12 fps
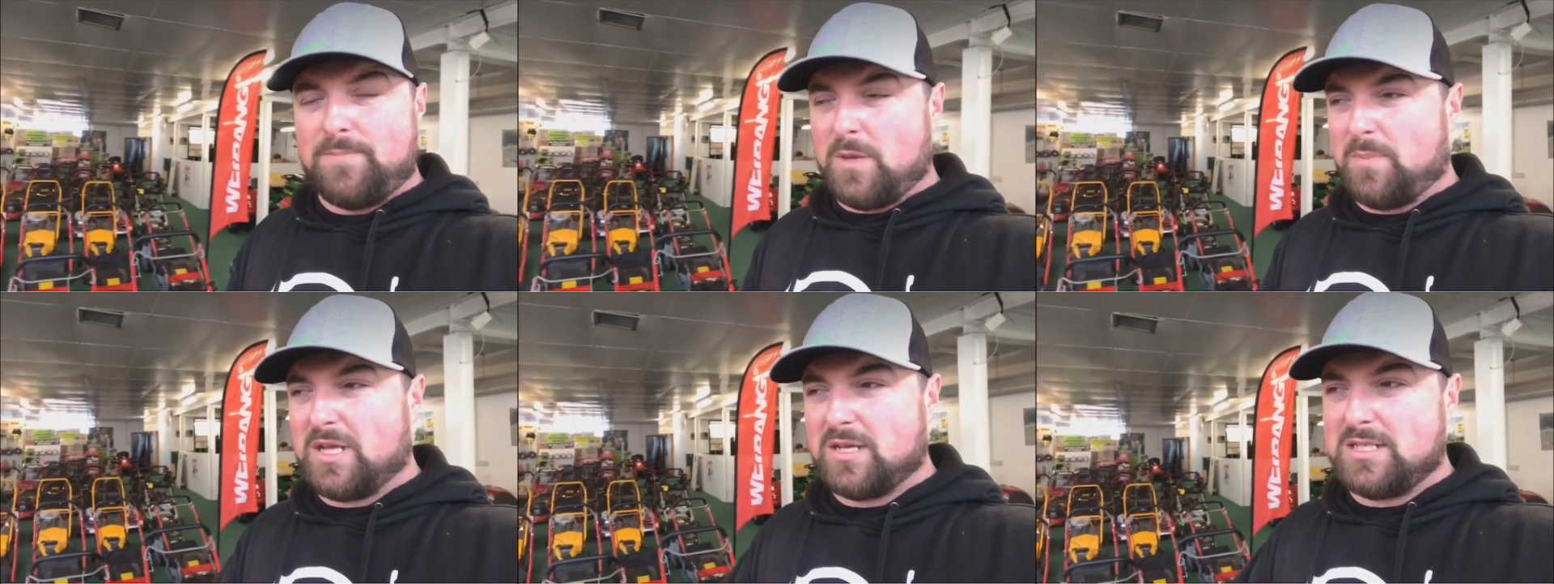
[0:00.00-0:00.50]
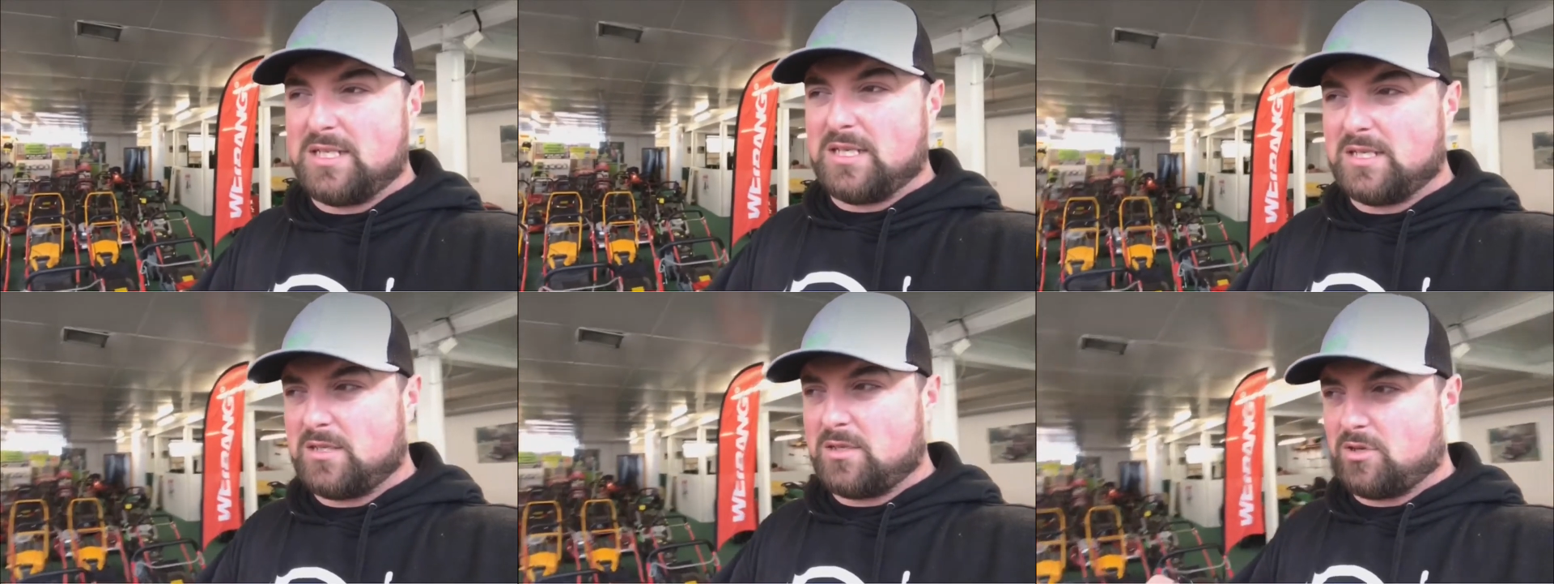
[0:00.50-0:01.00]
Now, because
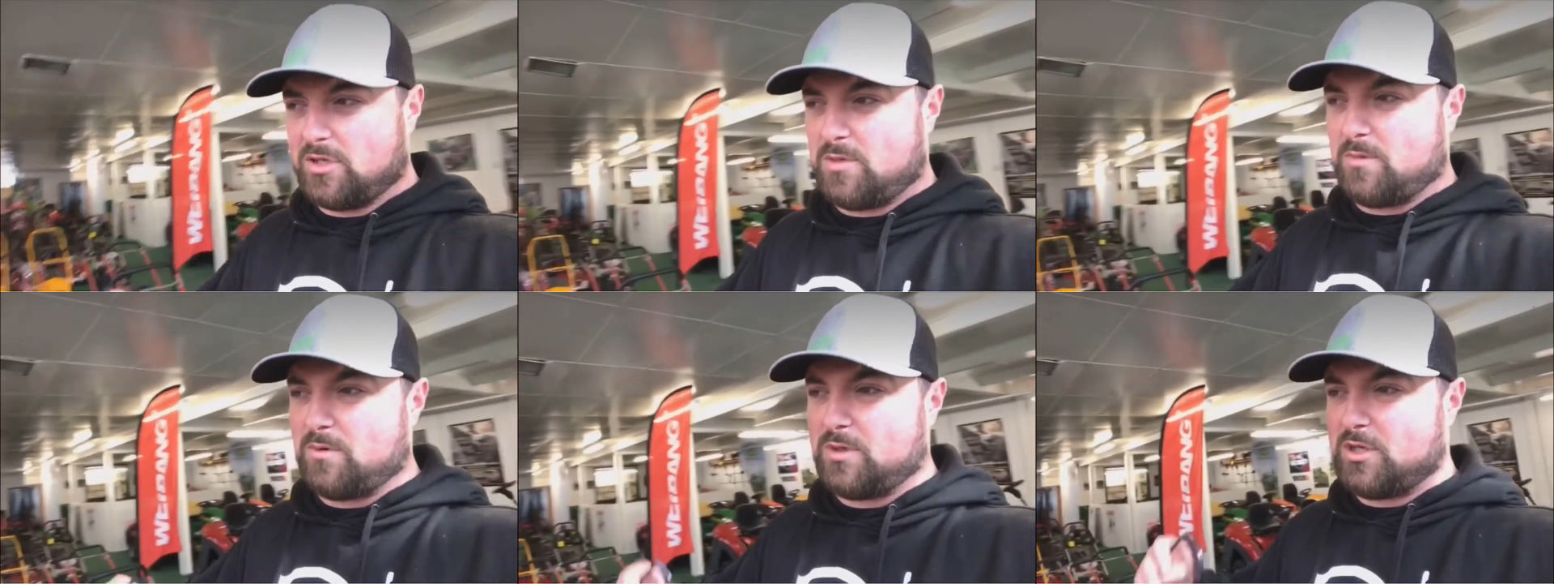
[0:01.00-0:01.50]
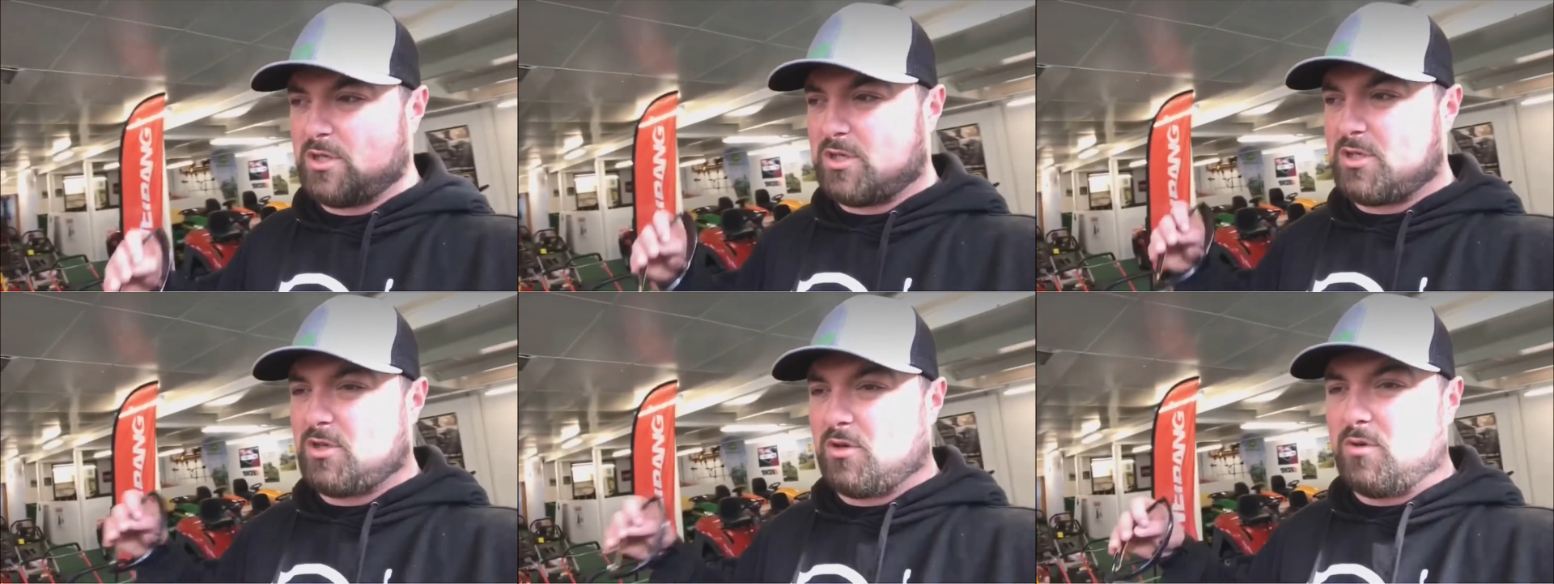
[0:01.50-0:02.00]
this customer was
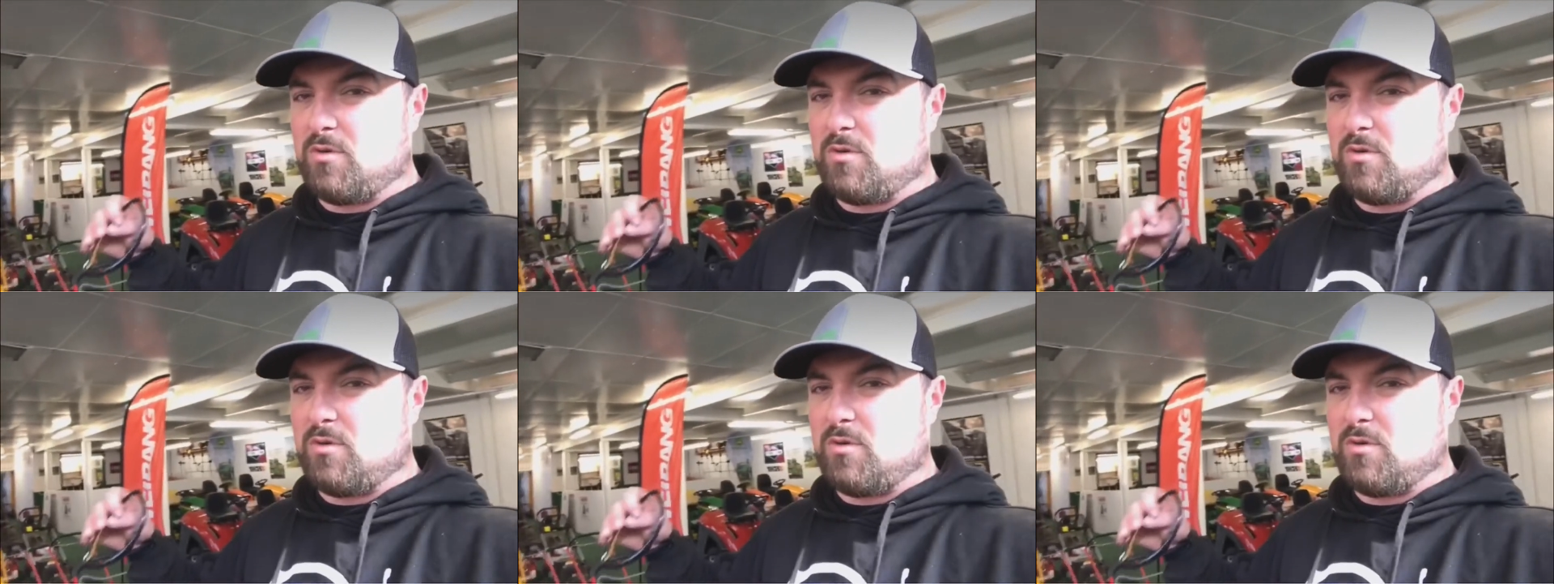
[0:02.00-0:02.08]
just